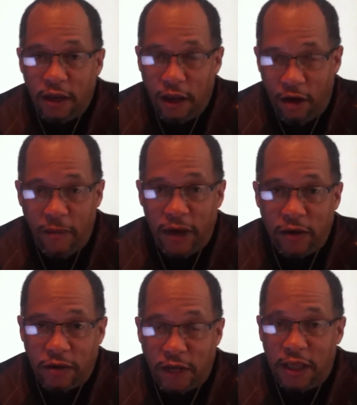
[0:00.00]

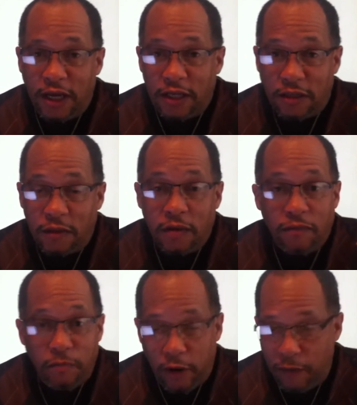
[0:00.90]
lawmakers say that it's
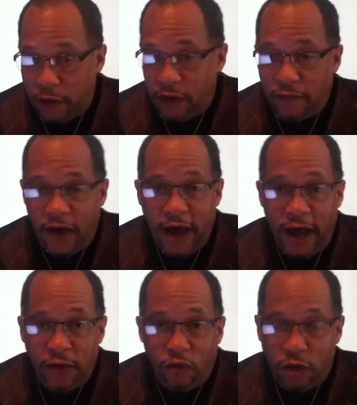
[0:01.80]
perfectly
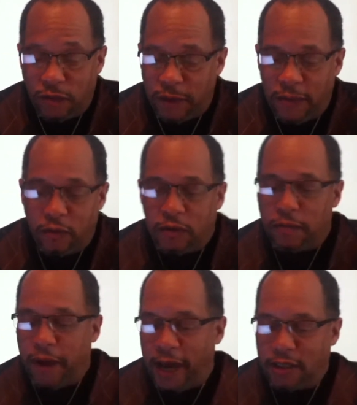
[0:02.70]
fine, once people
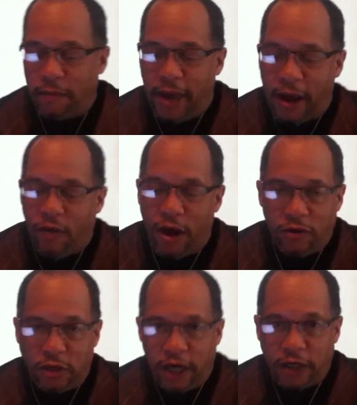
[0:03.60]
pass the
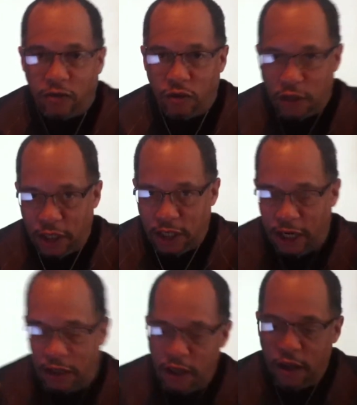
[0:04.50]
background checks, once they
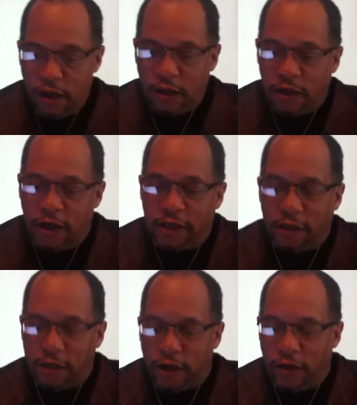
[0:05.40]
take the
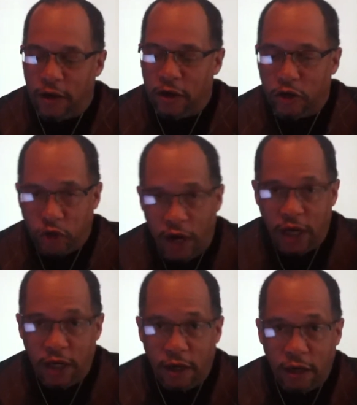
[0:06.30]
necessary
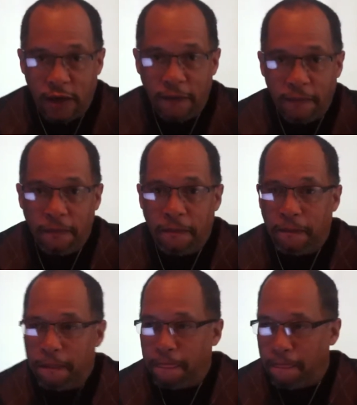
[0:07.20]
training,
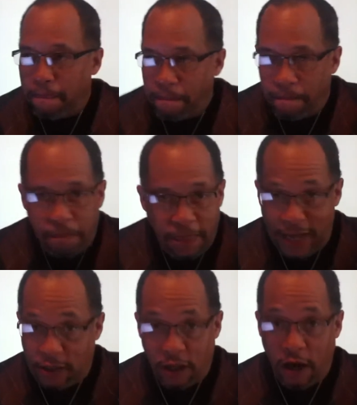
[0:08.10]

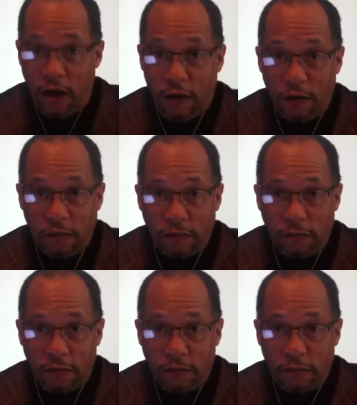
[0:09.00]
that's the law.